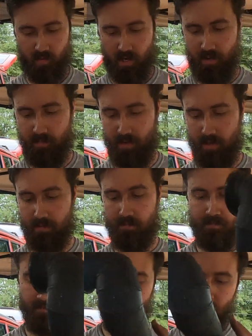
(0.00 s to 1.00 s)
the way, but
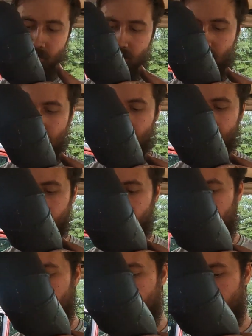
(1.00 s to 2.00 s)
it's
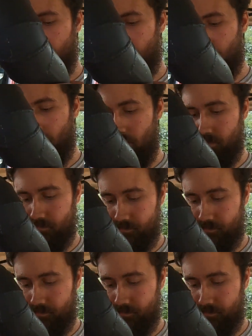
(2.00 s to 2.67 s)
okay, I'll figure it out.